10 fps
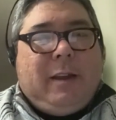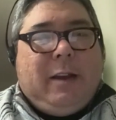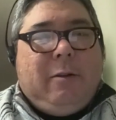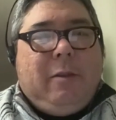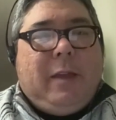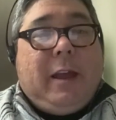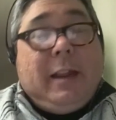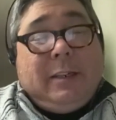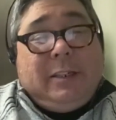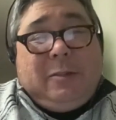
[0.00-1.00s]
how that,
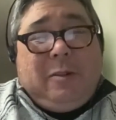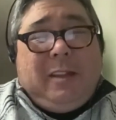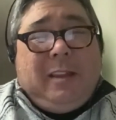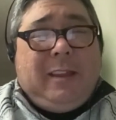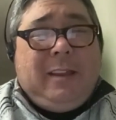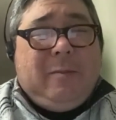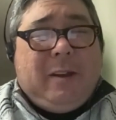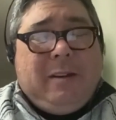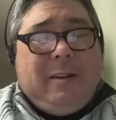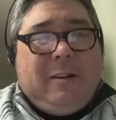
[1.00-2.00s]
and just what they think
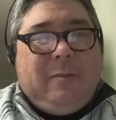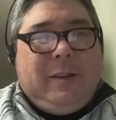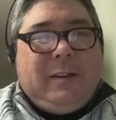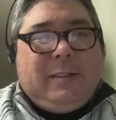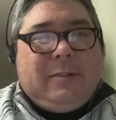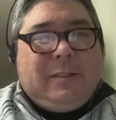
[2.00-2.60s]
about it all, because